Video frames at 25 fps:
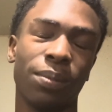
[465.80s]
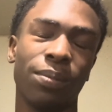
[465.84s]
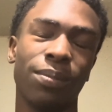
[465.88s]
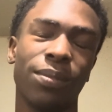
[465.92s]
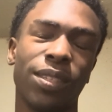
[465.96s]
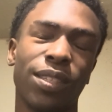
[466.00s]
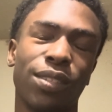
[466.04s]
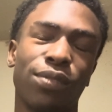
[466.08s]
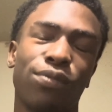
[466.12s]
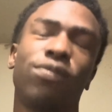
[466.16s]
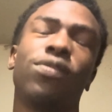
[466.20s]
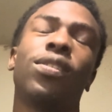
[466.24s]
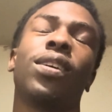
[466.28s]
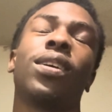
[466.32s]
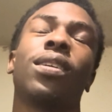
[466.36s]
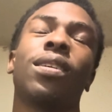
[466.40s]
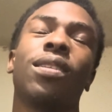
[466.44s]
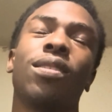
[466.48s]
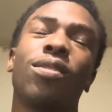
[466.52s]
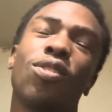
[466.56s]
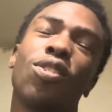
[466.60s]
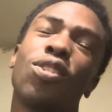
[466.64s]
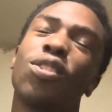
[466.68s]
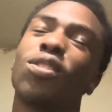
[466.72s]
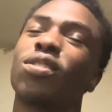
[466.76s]
It's fucking
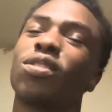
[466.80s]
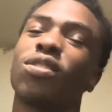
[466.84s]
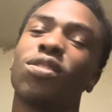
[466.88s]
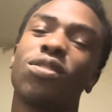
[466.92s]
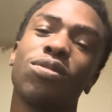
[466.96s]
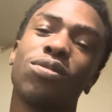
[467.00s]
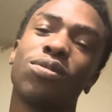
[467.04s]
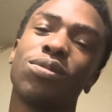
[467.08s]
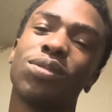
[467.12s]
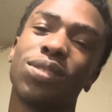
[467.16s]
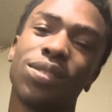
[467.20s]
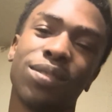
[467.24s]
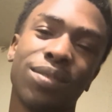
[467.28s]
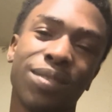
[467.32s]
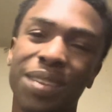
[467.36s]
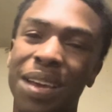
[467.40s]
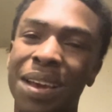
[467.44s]
Arcos.